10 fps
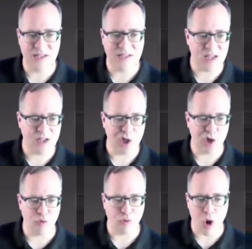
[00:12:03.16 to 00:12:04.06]
These things
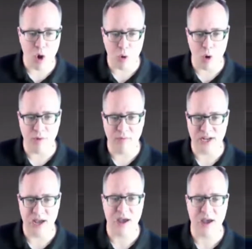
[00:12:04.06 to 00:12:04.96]
grow
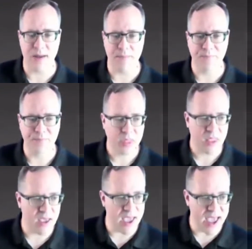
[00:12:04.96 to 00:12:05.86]
over time.
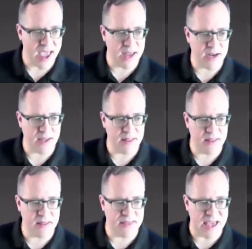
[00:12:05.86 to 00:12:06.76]
And
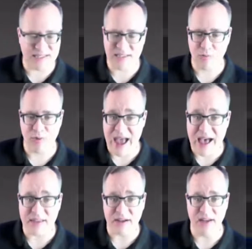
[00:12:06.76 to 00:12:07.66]
that's the
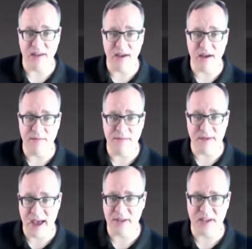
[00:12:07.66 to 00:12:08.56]
reality of
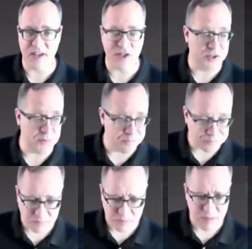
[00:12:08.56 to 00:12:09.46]
applications.
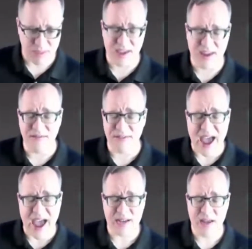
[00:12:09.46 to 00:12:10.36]
In
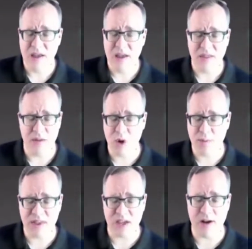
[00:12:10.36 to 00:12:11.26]
fact, the
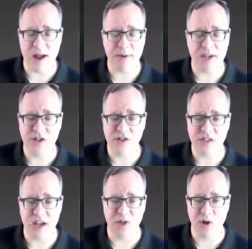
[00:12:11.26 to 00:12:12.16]
moment that your application
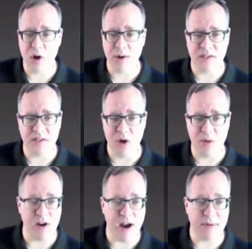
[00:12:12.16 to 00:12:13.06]
stops growing is the
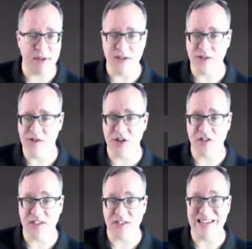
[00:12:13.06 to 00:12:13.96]
moment your application
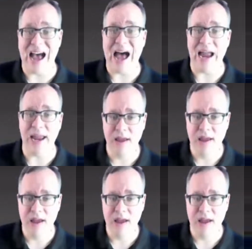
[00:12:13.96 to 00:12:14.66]
starts to die.